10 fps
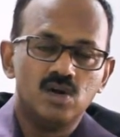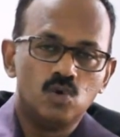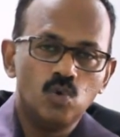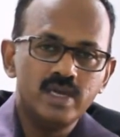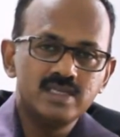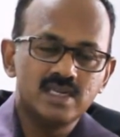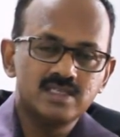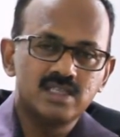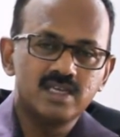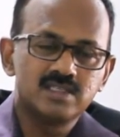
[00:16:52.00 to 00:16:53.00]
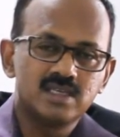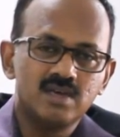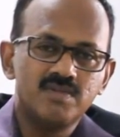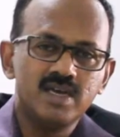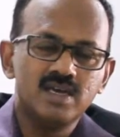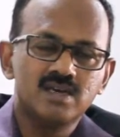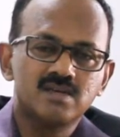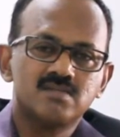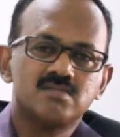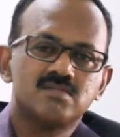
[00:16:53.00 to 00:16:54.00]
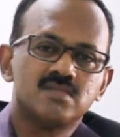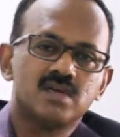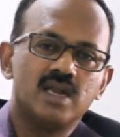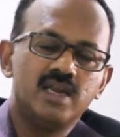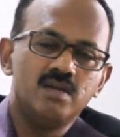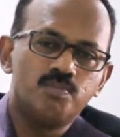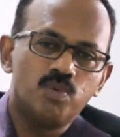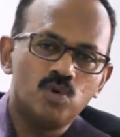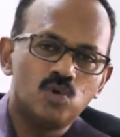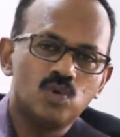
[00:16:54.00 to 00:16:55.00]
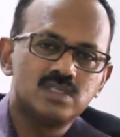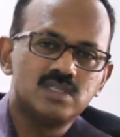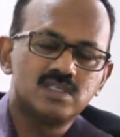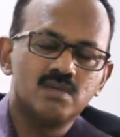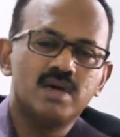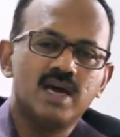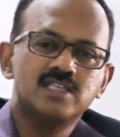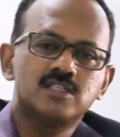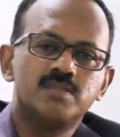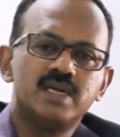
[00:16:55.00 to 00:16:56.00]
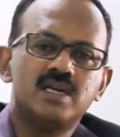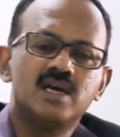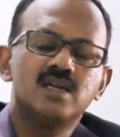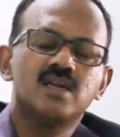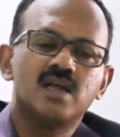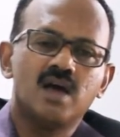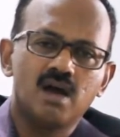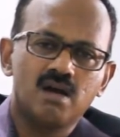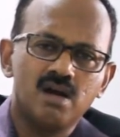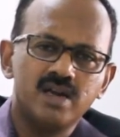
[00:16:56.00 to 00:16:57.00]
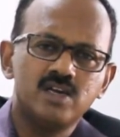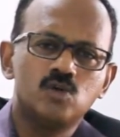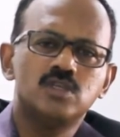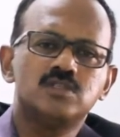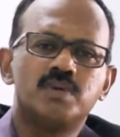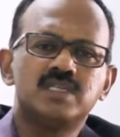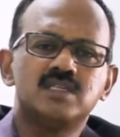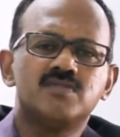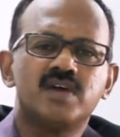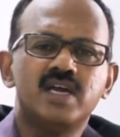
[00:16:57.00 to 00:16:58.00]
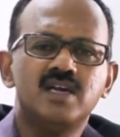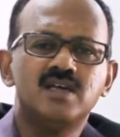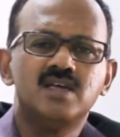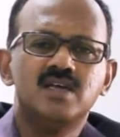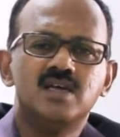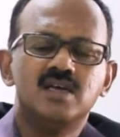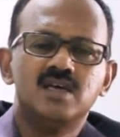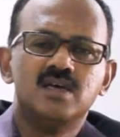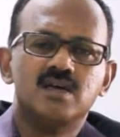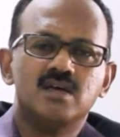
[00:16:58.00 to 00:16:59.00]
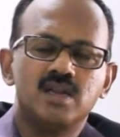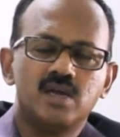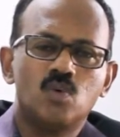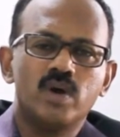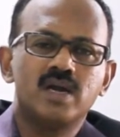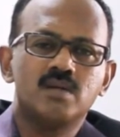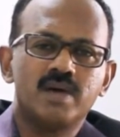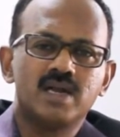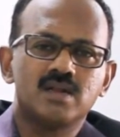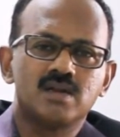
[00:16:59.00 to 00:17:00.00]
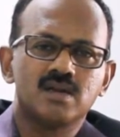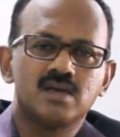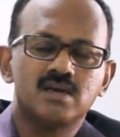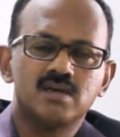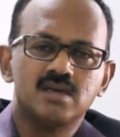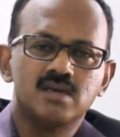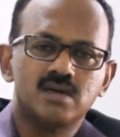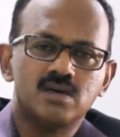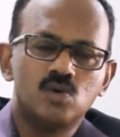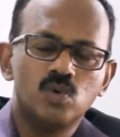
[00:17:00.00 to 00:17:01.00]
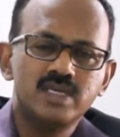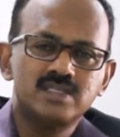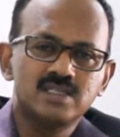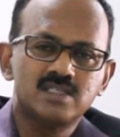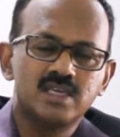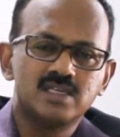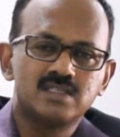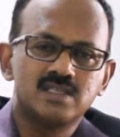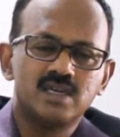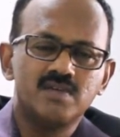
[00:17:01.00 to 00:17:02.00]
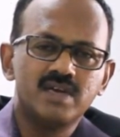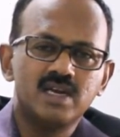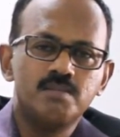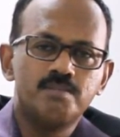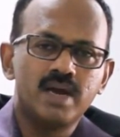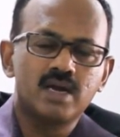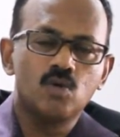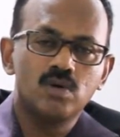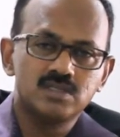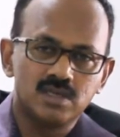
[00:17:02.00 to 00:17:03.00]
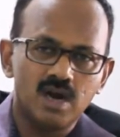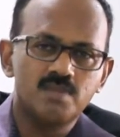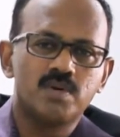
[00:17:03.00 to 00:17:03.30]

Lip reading: doing such things, giving an input to a system has to be done according to the specified required manner. Doing such things, giving an impact load, is not